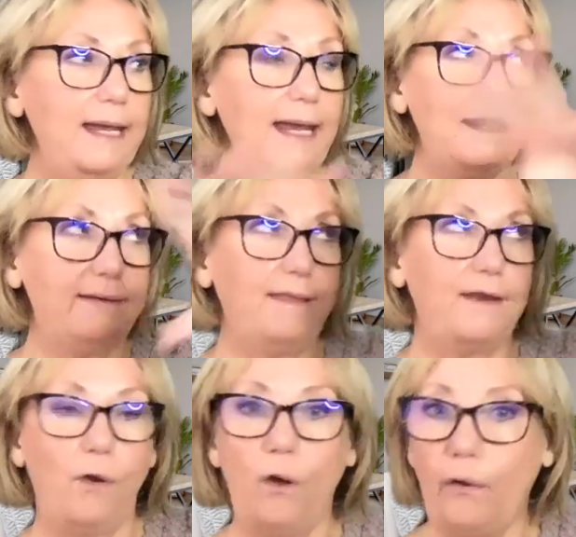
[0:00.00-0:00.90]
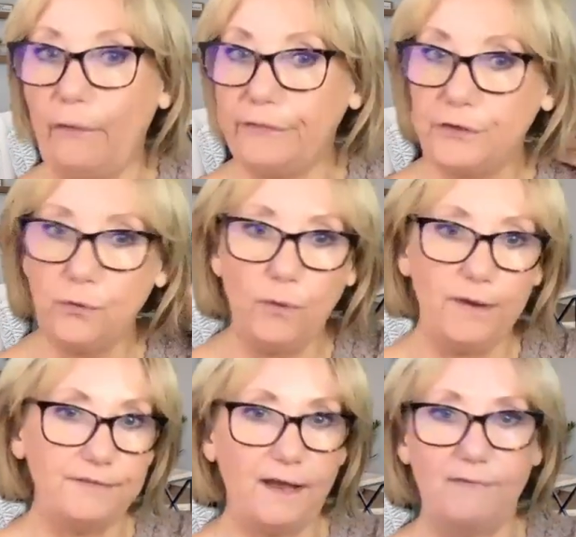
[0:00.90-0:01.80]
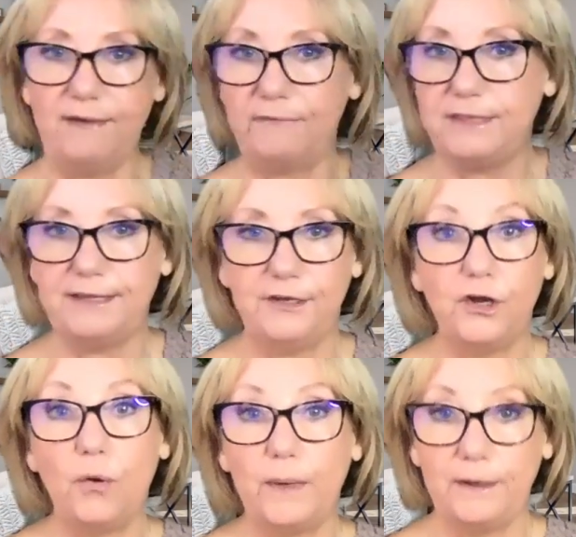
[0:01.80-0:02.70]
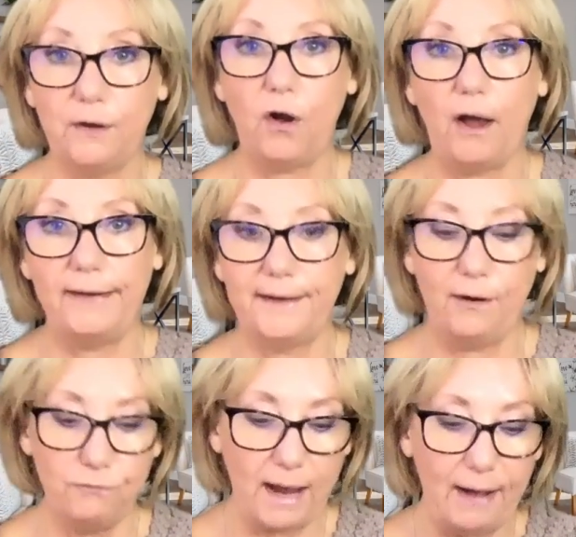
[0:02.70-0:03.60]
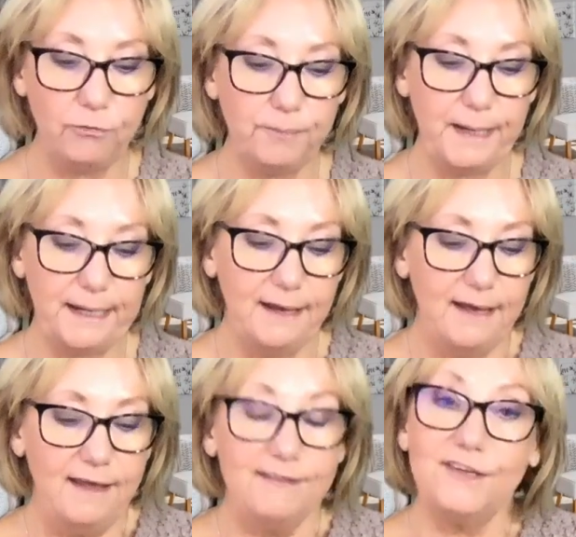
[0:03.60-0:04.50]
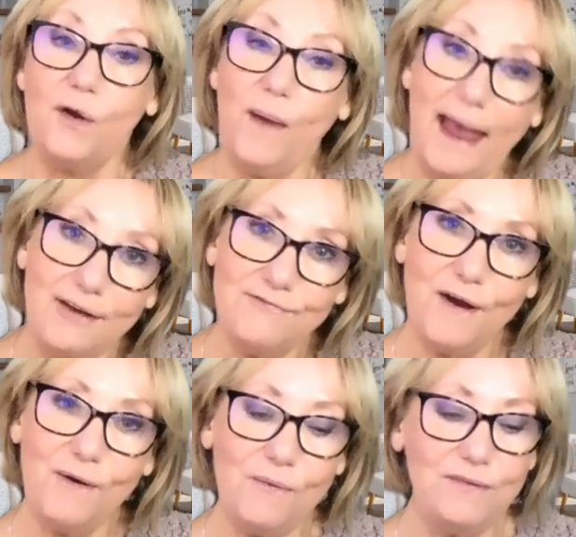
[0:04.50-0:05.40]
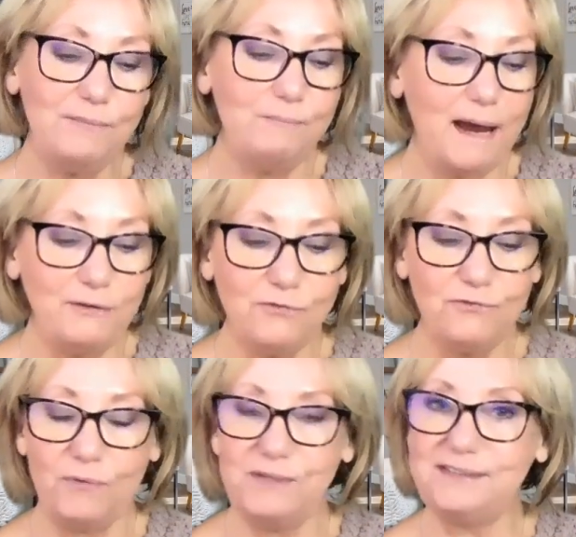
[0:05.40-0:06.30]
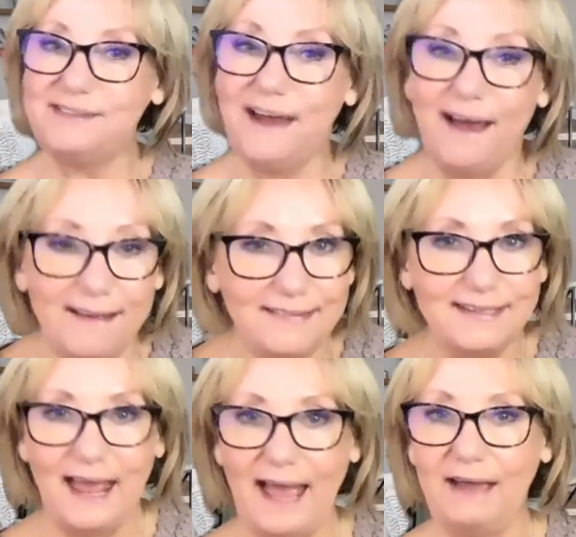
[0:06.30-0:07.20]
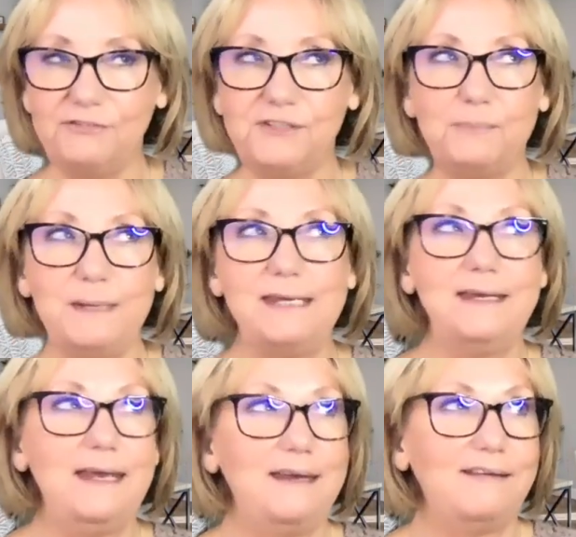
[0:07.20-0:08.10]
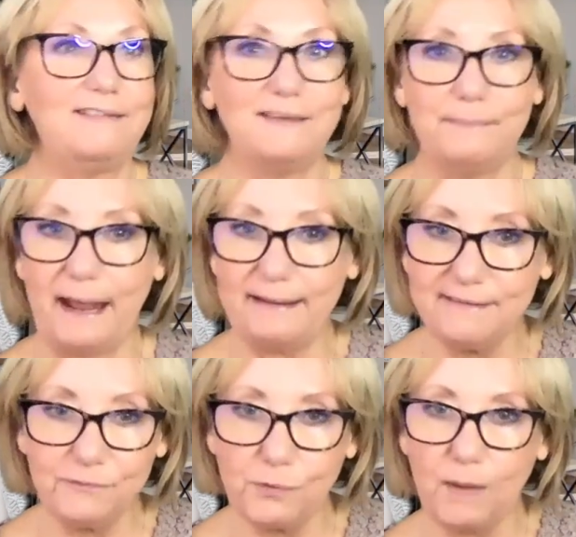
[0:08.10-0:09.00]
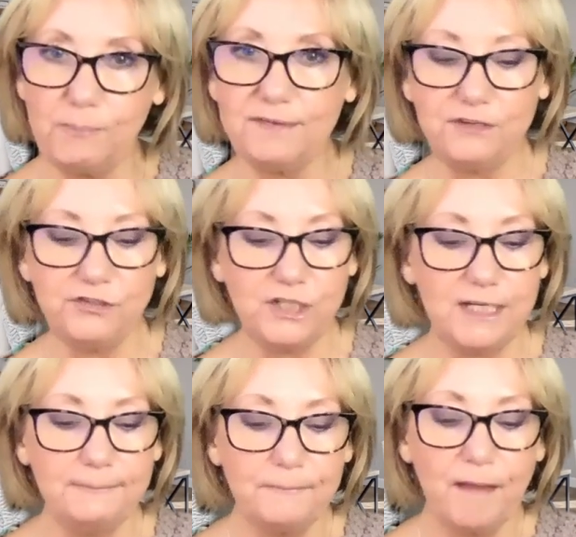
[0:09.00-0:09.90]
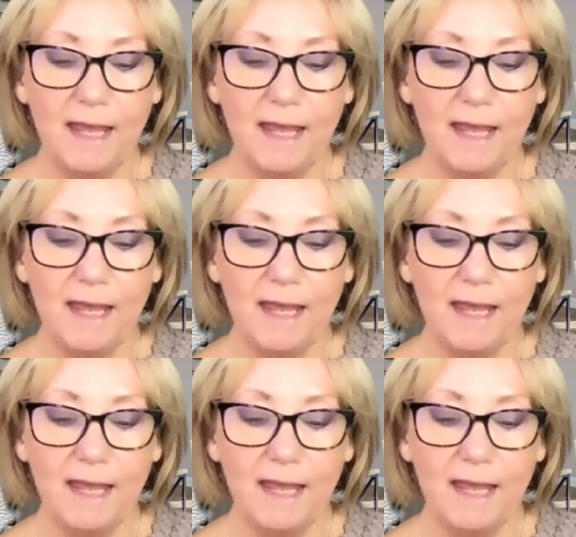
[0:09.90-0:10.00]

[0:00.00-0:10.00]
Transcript: and then all the noise of everything going on around me. So headphones, microphone doesn't have to be an expensive proposition,